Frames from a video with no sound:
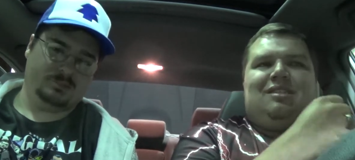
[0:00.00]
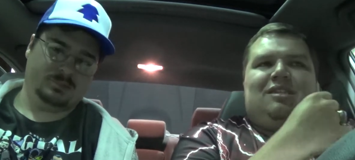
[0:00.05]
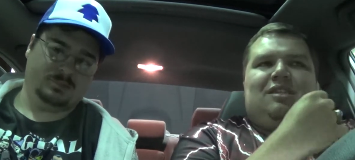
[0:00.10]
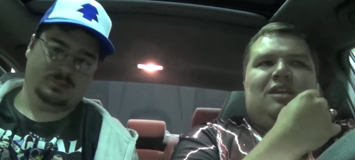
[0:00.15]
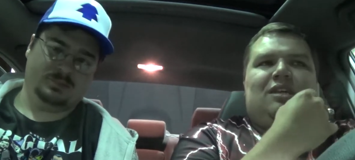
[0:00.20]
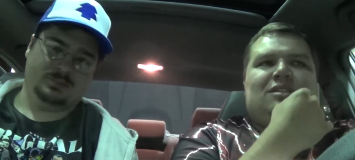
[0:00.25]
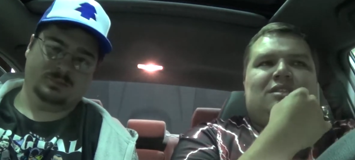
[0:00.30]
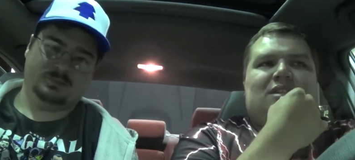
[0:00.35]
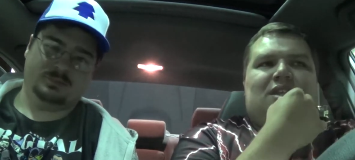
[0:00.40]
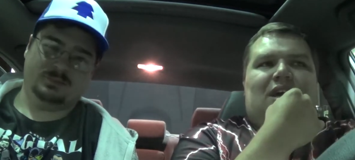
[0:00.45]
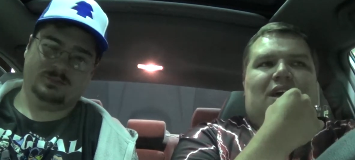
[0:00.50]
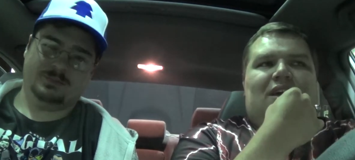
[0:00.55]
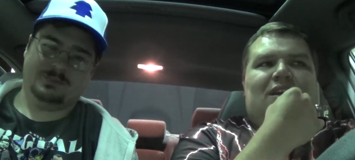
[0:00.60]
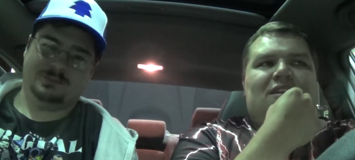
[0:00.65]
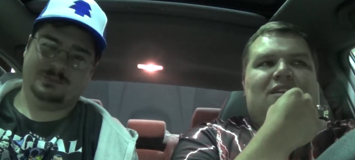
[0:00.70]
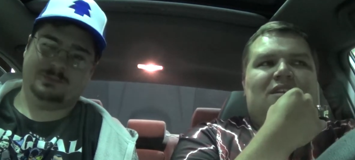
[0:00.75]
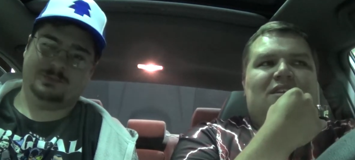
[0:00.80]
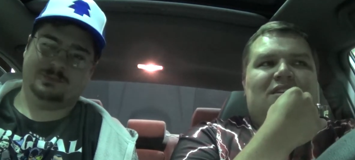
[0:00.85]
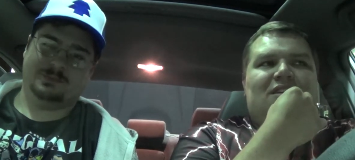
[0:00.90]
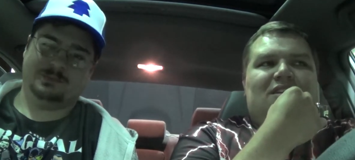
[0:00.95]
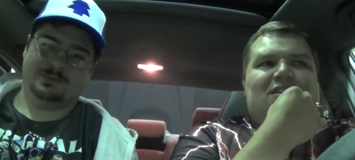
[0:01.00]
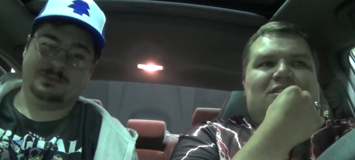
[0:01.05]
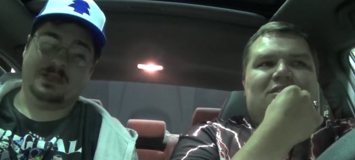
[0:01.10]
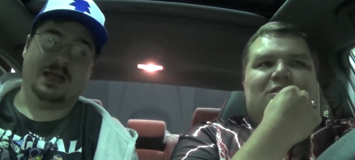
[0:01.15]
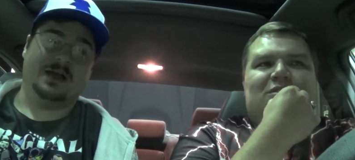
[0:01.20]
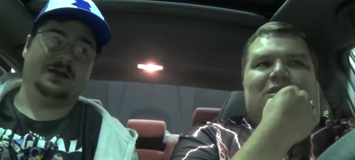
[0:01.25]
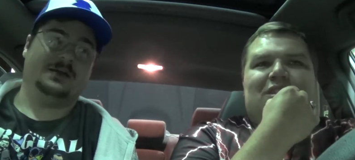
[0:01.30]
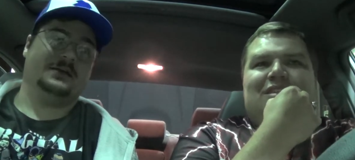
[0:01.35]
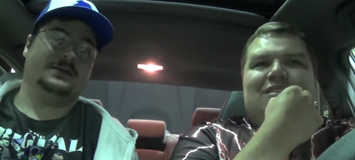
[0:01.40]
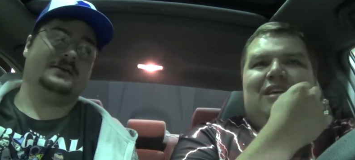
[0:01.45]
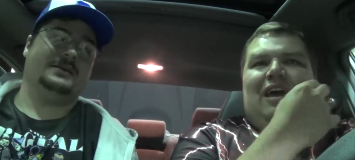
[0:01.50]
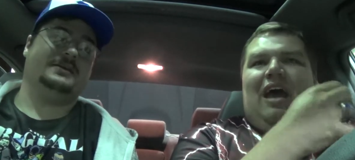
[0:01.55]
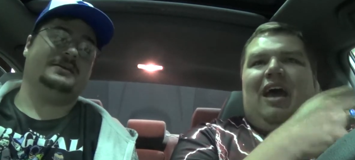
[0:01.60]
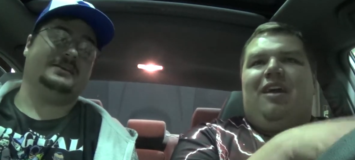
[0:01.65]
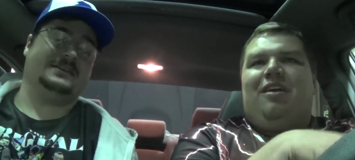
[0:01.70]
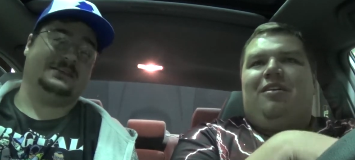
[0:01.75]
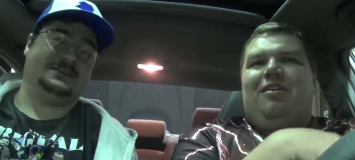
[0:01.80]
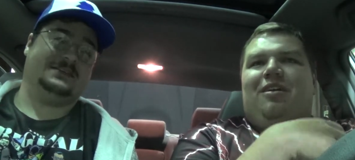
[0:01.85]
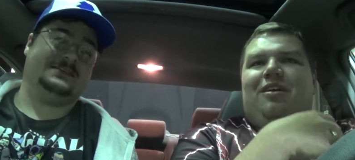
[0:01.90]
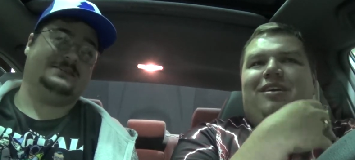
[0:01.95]
Speaker 1: and things like that. So she's
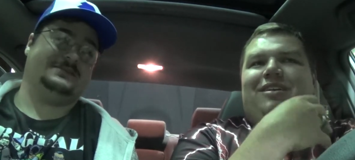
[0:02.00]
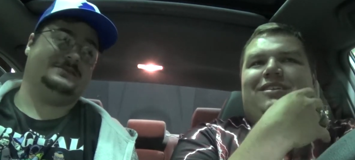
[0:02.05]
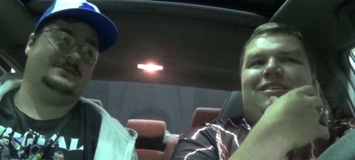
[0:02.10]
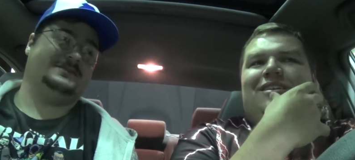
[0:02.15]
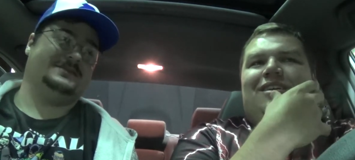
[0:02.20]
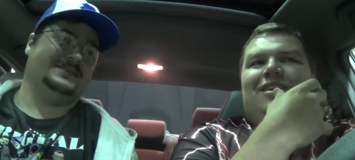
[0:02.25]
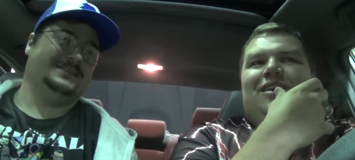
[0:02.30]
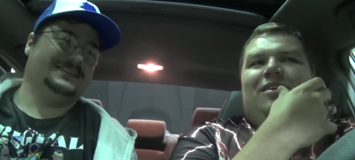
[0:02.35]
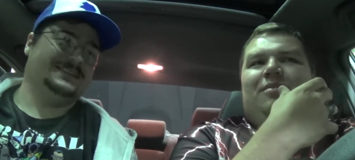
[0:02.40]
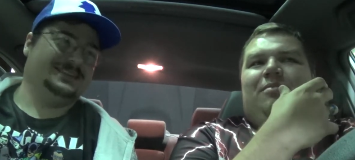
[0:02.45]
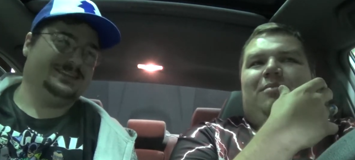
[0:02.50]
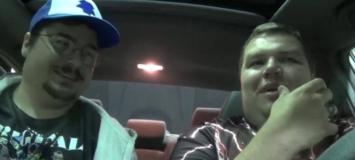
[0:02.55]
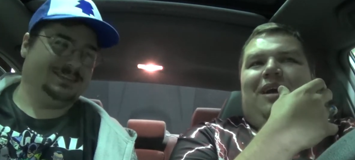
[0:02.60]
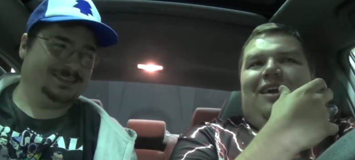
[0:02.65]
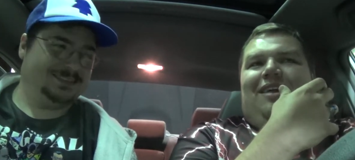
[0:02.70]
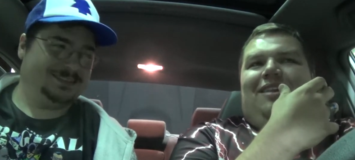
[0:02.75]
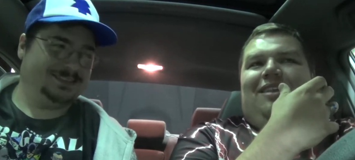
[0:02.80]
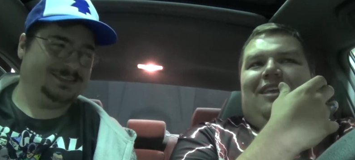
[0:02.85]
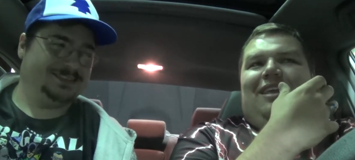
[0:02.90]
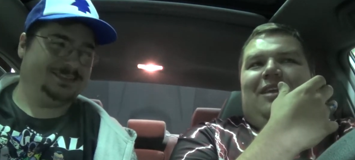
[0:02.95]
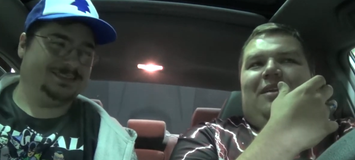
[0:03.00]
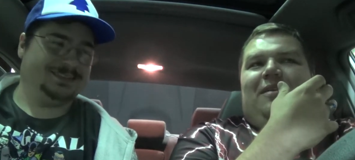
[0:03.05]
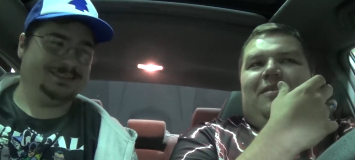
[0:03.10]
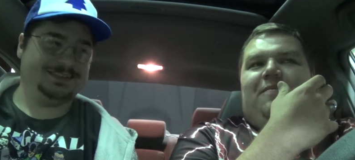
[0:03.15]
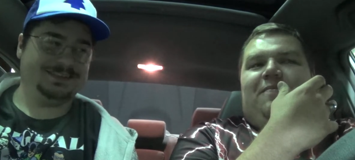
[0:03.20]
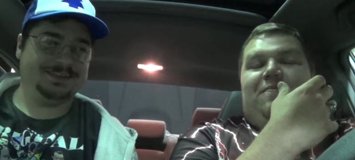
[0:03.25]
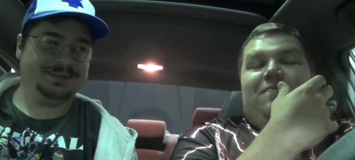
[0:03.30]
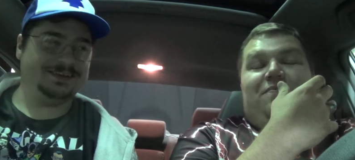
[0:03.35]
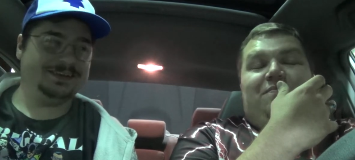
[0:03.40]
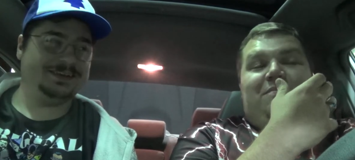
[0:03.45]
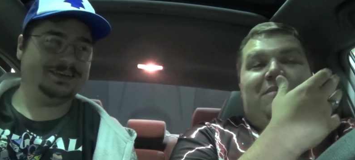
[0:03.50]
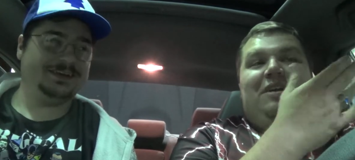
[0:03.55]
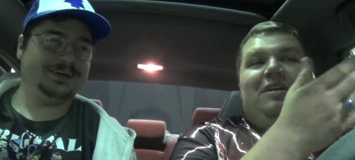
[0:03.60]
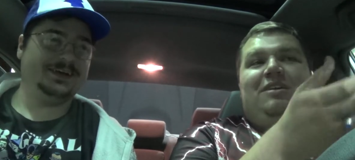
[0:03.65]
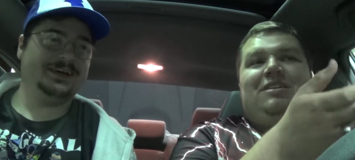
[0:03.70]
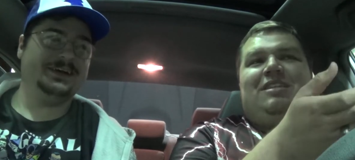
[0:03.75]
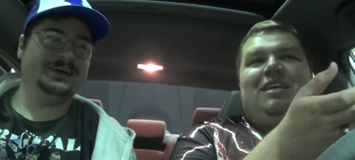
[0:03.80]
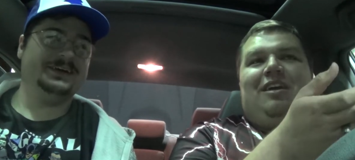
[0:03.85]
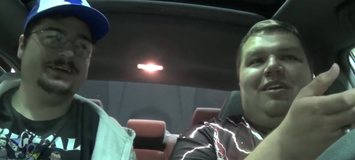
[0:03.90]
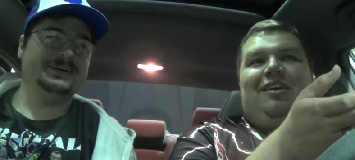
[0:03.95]
hired on by the
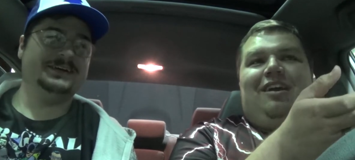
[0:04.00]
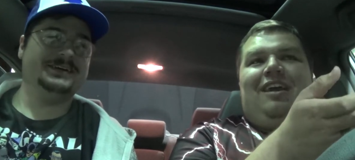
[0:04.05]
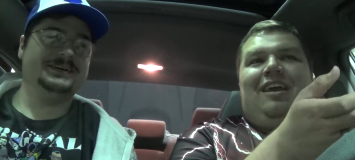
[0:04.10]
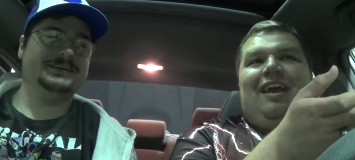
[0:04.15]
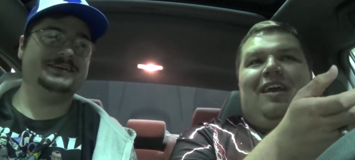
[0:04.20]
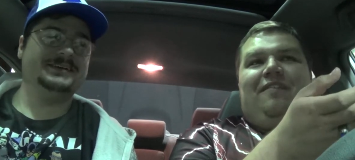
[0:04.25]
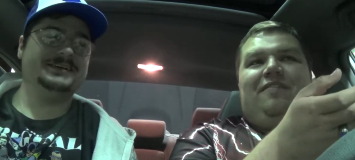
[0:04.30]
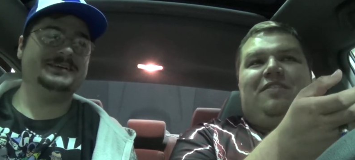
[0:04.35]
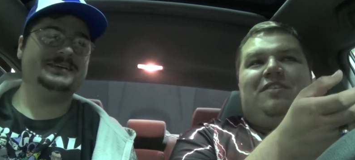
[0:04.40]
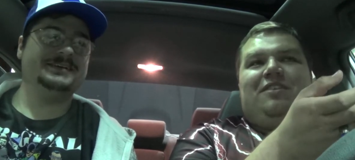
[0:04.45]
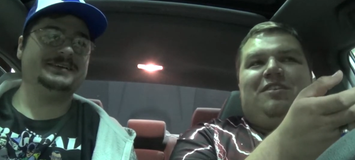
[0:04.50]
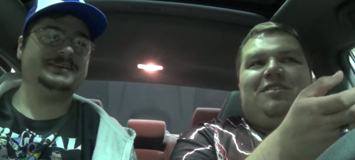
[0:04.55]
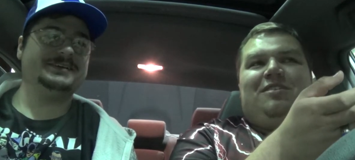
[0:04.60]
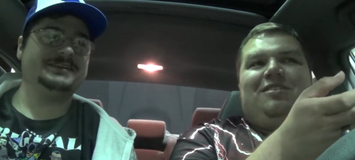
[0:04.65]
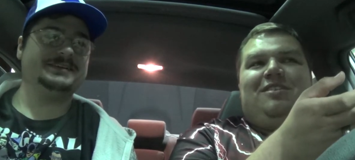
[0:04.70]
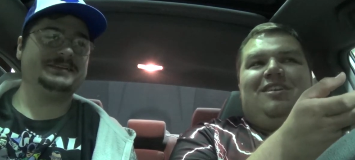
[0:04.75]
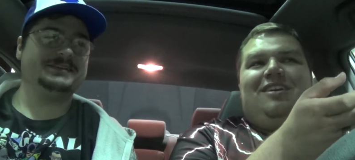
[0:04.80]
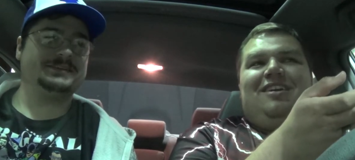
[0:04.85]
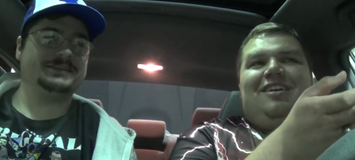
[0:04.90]
military after